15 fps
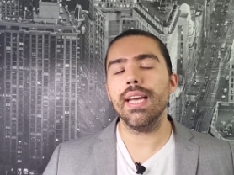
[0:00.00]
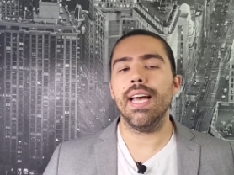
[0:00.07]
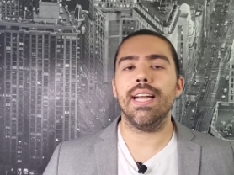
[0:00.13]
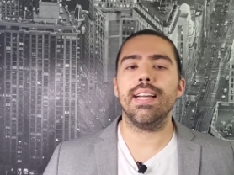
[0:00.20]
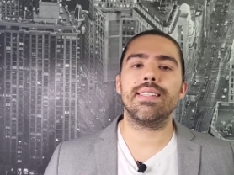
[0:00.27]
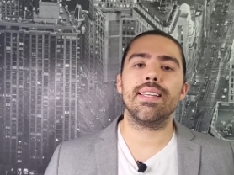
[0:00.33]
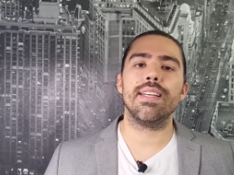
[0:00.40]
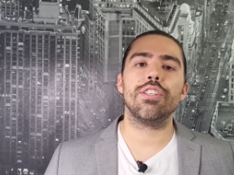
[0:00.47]
And
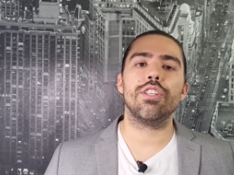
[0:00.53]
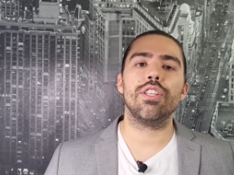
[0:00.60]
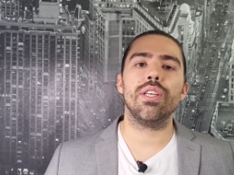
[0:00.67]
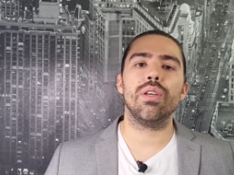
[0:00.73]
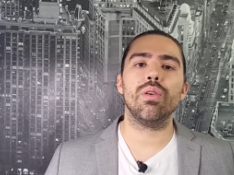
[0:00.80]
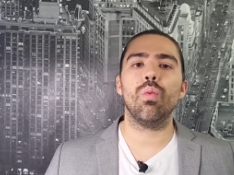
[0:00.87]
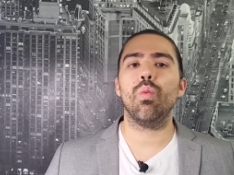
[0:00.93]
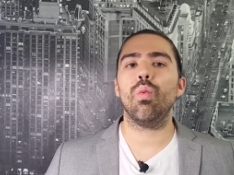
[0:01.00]
essentially,
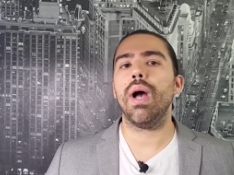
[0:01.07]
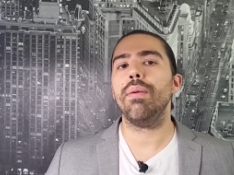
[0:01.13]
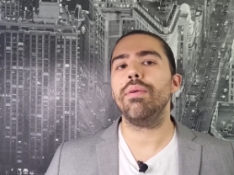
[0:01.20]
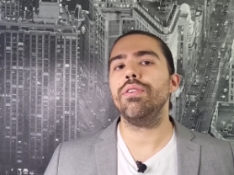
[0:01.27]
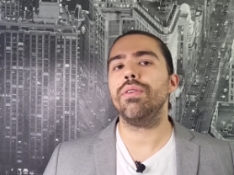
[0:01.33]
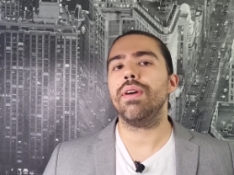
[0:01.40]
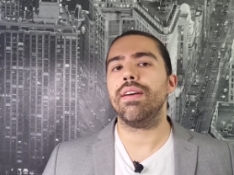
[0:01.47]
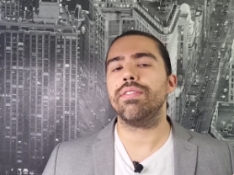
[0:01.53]
why would
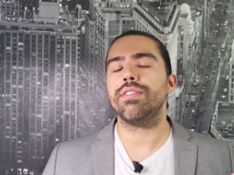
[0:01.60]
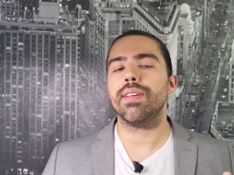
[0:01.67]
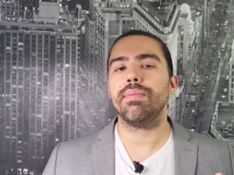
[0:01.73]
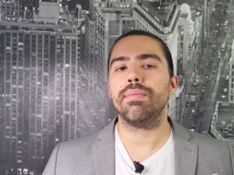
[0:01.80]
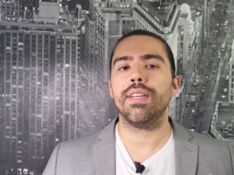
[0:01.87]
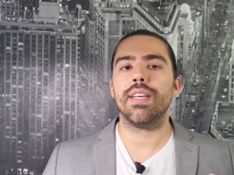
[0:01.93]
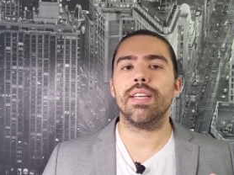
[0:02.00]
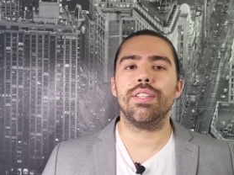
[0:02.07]
you have
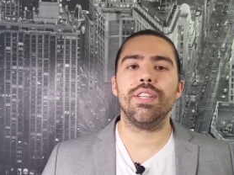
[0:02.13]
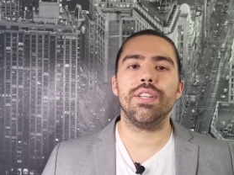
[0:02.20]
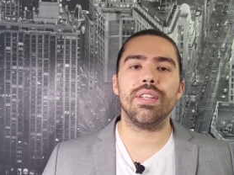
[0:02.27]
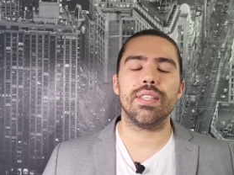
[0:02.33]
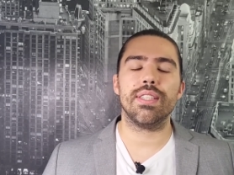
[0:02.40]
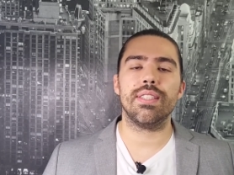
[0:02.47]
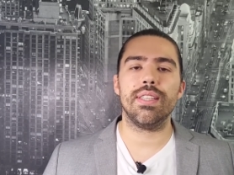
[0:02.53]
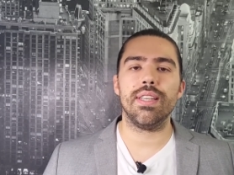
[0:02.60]
something continue to
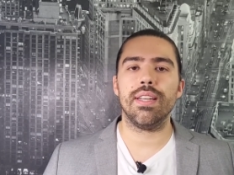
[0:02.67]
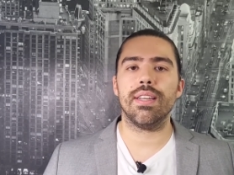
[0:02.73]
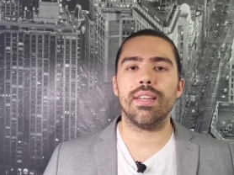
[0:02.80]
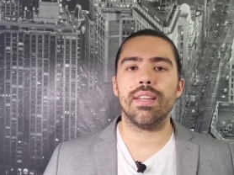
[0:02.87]
sit